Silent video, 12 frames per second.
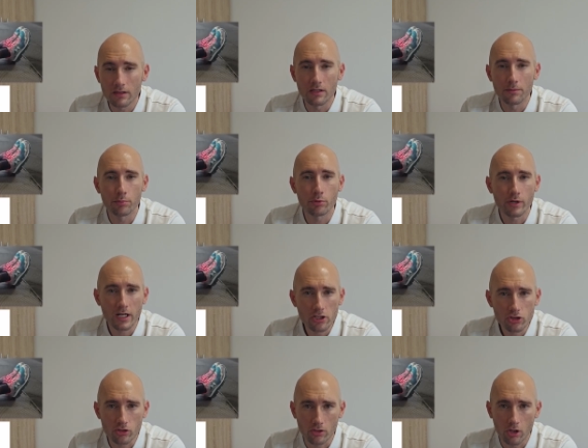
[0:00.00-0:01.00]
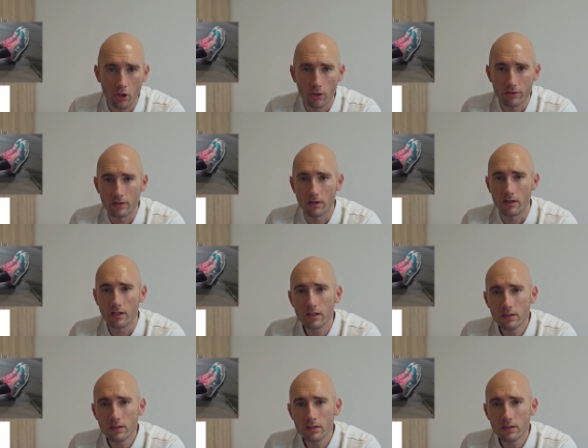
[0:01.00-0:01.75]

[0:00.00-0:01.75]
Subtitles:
the pressure on the